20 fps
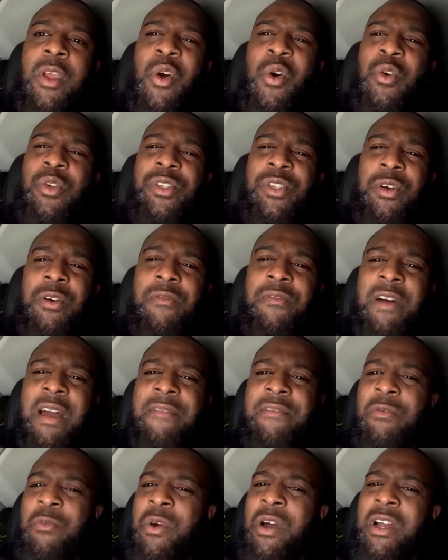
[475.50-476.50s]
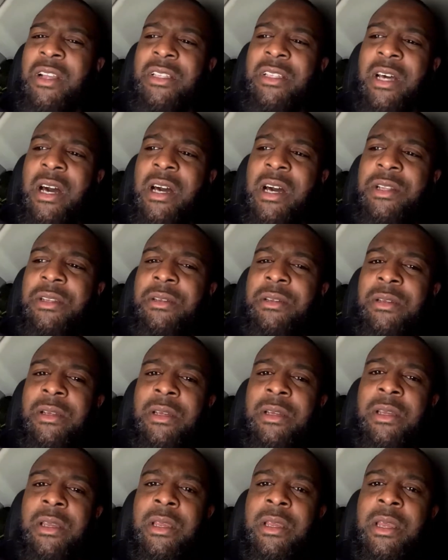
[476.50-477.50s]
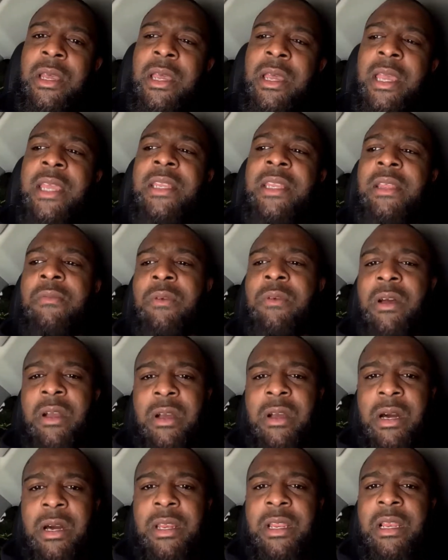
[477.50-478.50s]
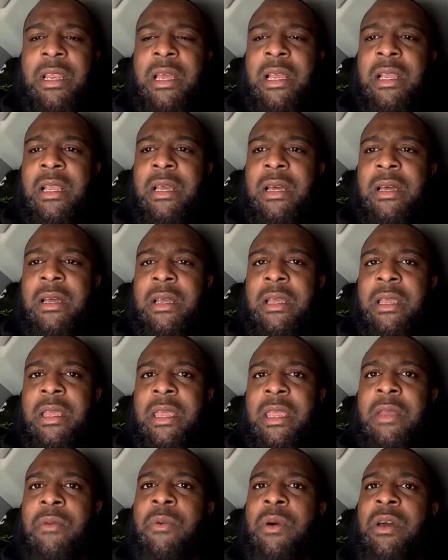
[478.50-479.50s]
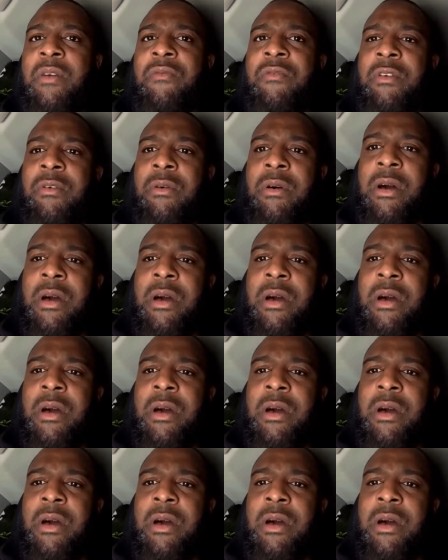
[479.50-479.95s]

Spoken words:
also a 5. He worked hard. He did work hard, Elanga. He worked real